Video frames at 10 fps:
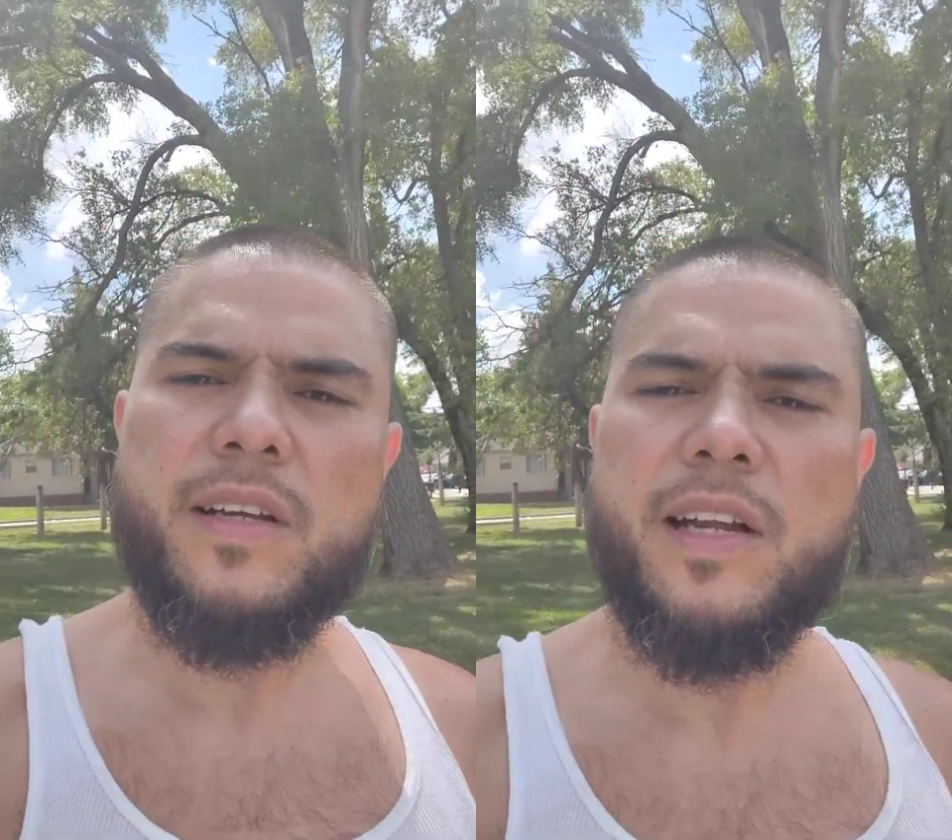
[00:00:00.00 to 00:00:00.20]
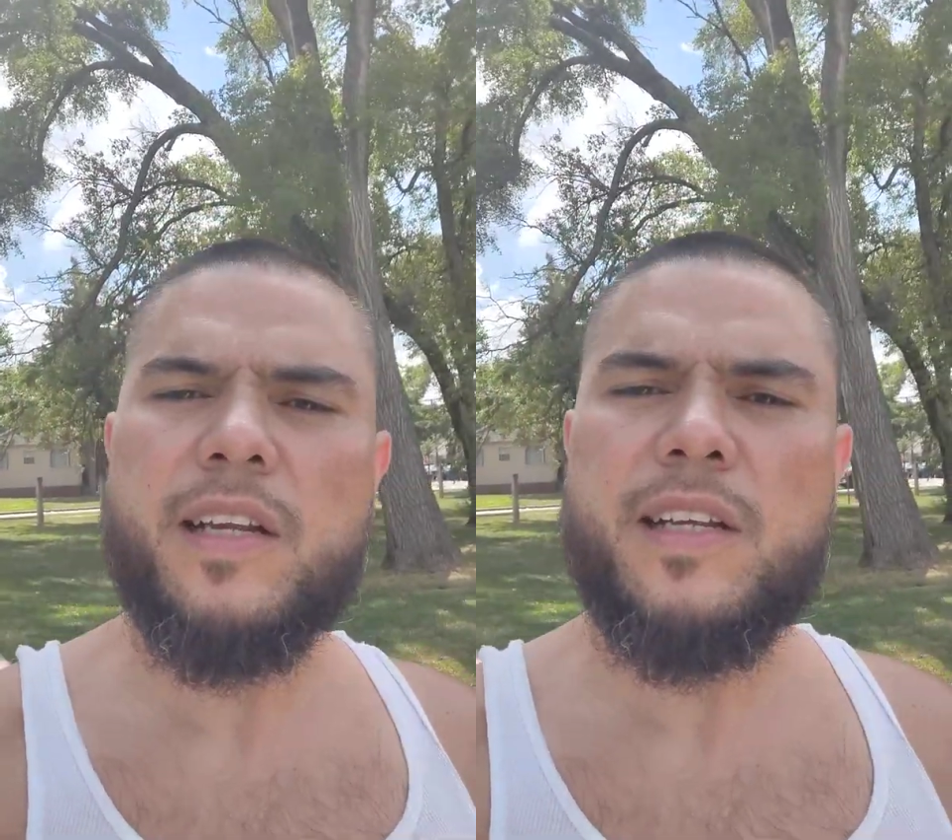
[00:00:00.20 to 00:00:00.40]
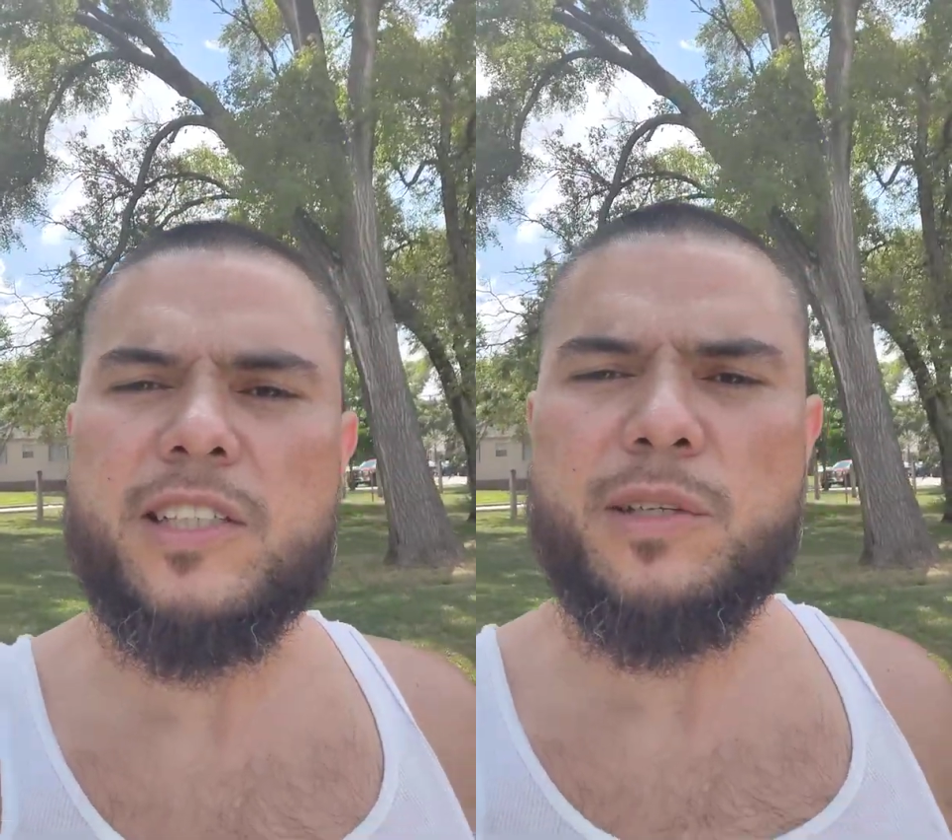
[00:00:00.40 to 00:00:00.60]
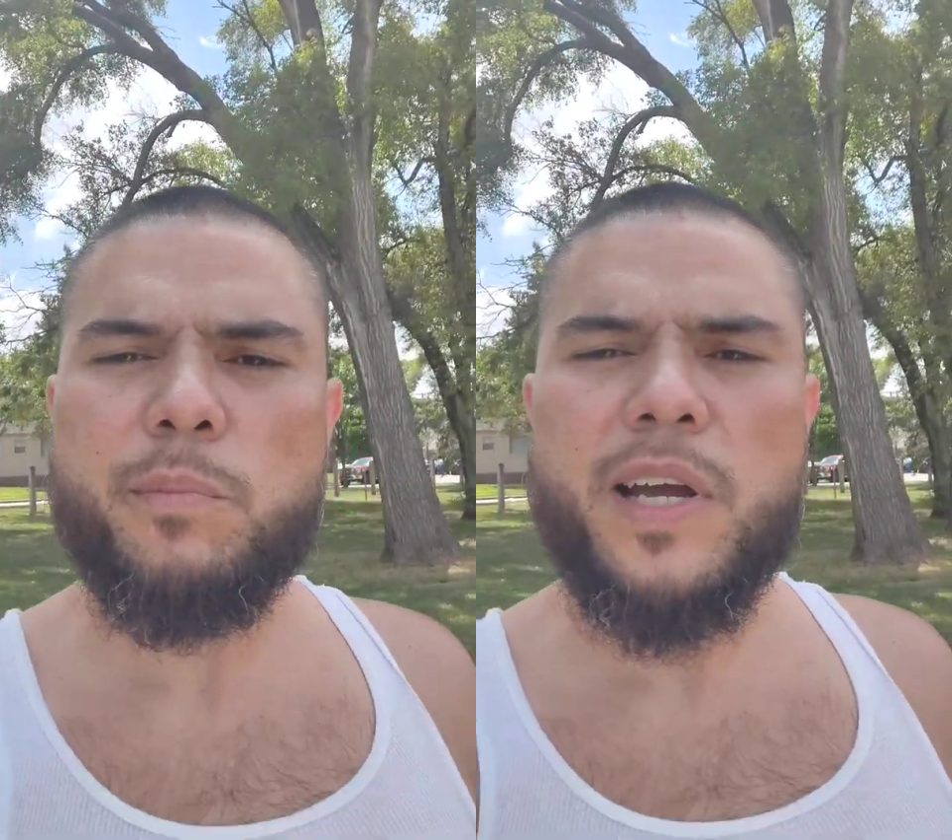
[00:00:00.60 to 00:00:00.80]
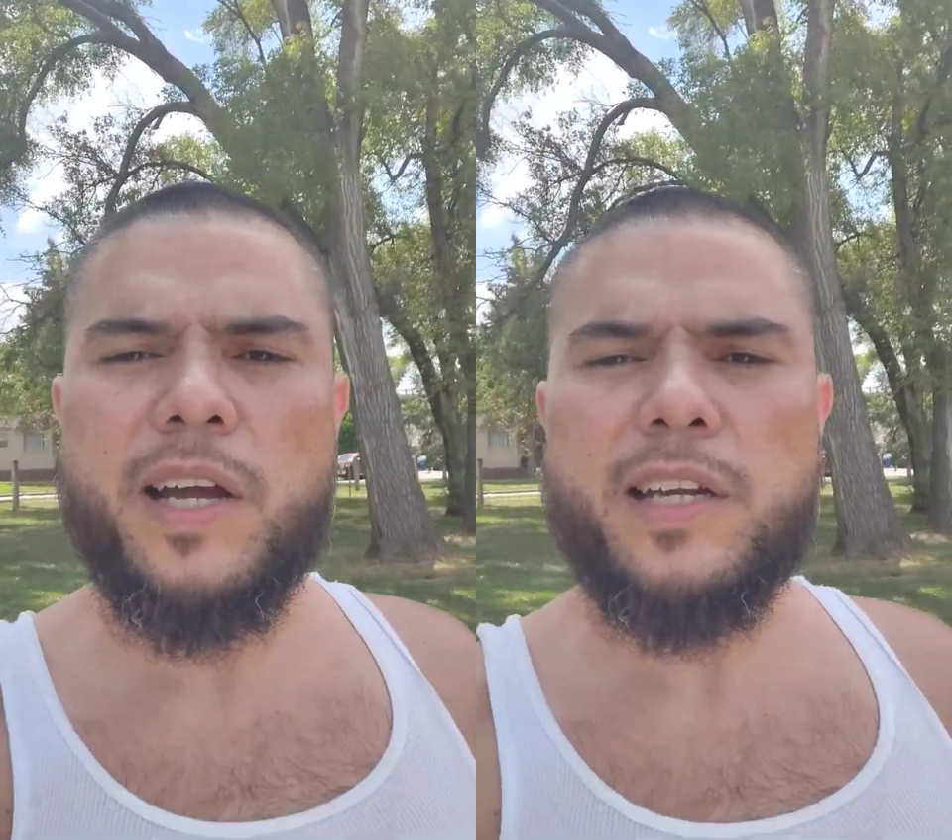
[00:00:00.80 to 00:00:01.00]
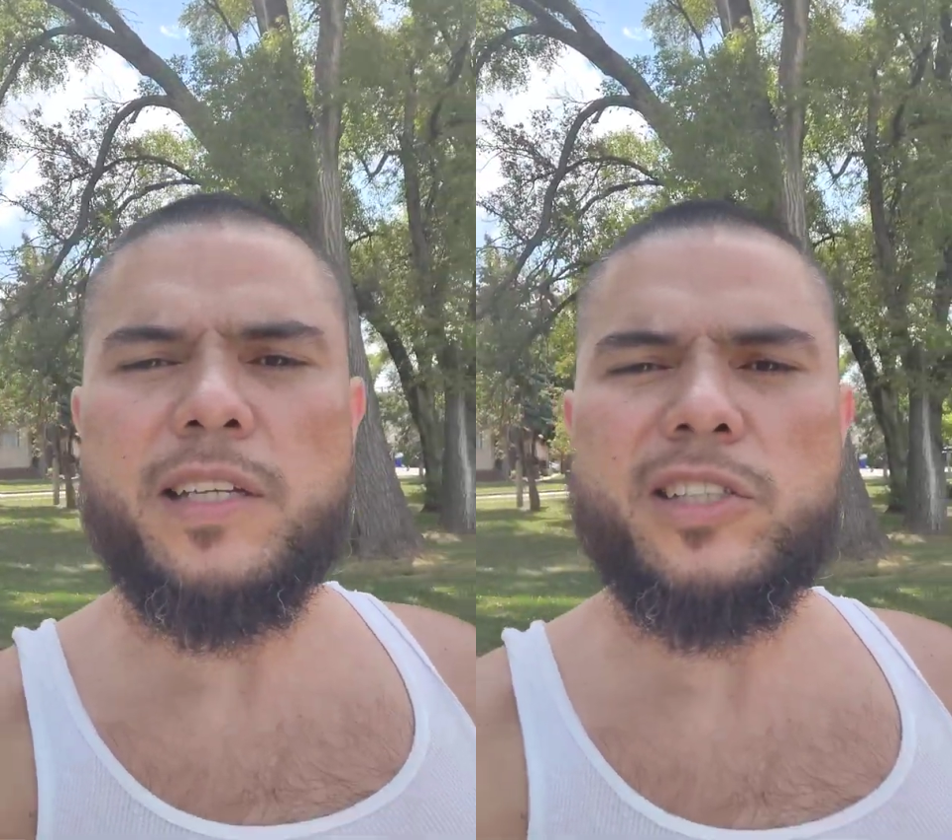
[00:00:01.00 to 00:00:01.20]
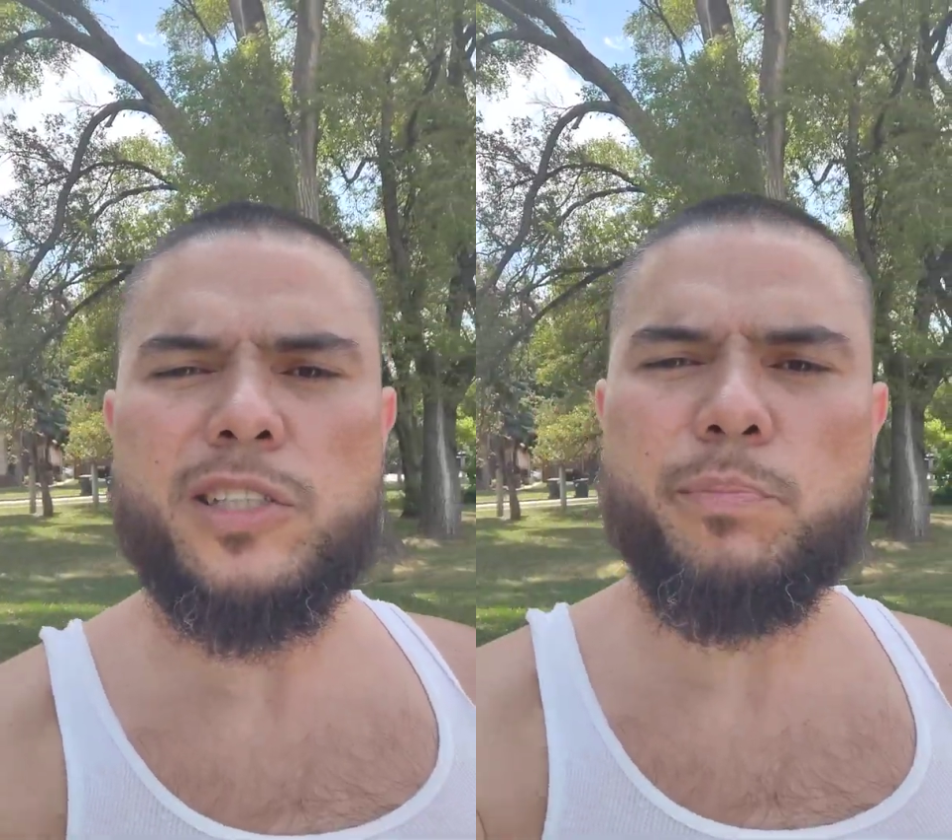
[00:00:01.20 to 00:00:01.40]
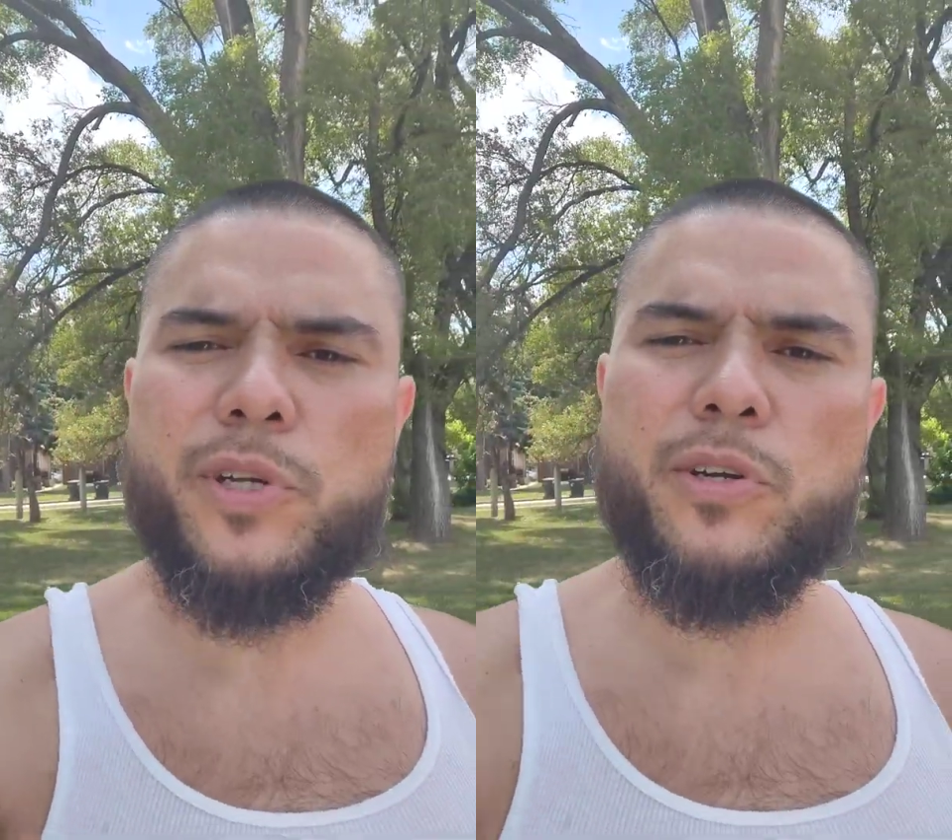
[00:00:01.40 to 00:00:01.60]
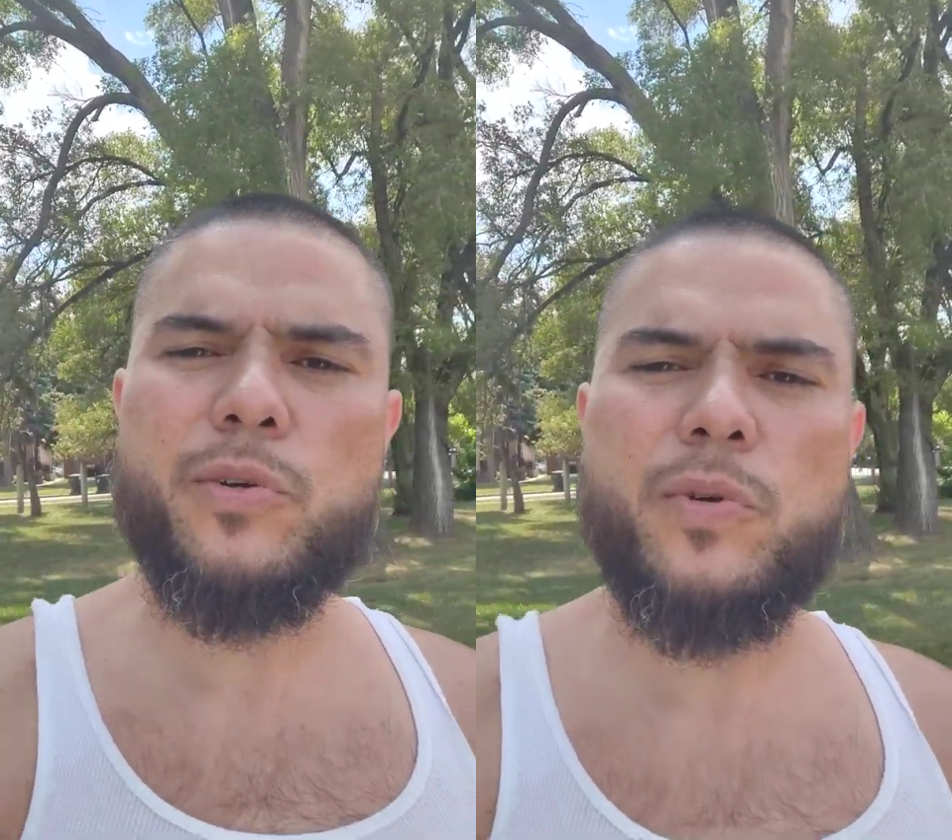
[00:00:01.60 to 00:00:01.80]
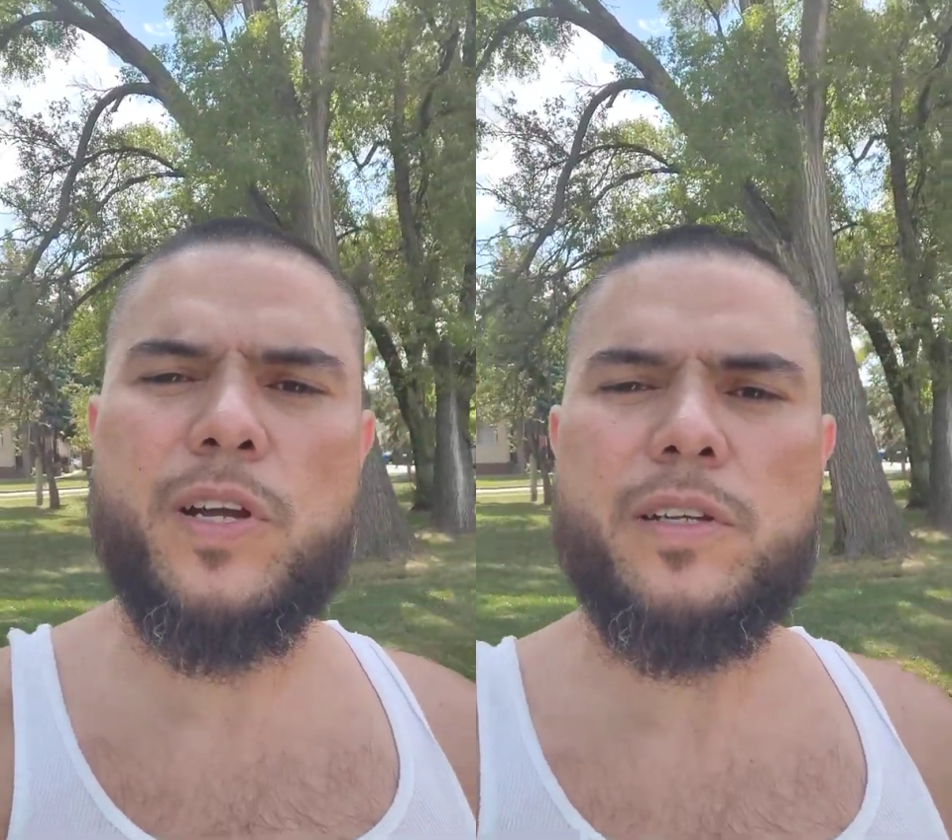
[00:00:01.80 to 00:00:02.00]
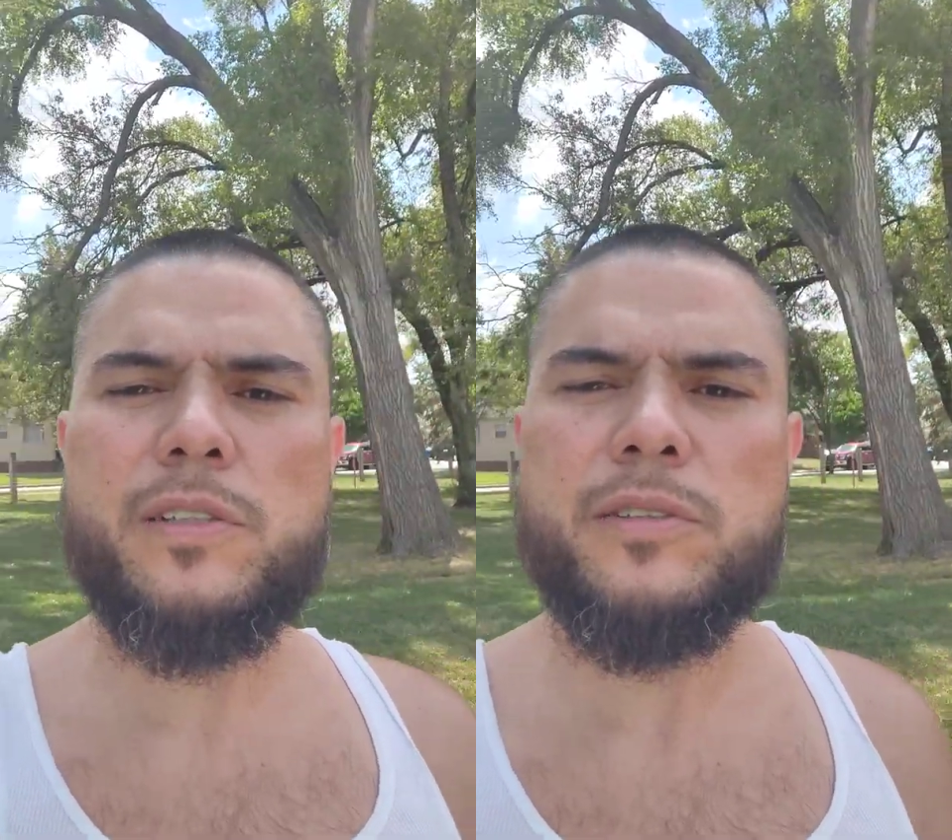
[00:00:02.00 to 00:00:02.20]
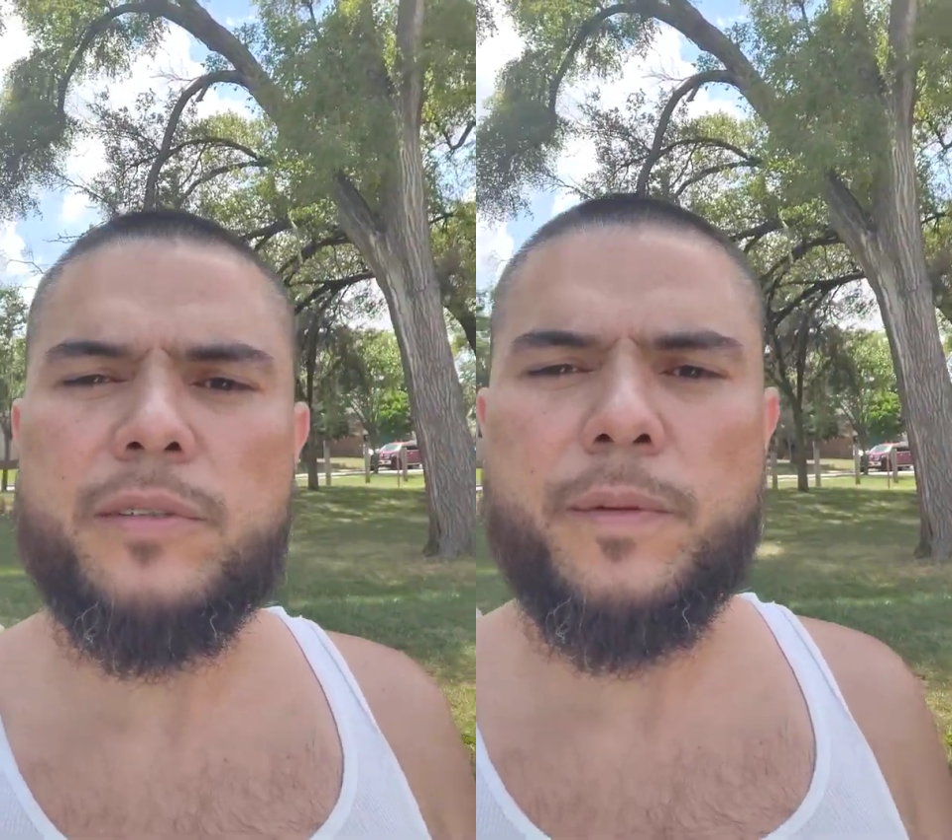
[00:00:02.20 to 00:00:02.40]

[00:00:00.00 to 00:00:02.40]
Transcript: You gotta get your mind and your spirit right.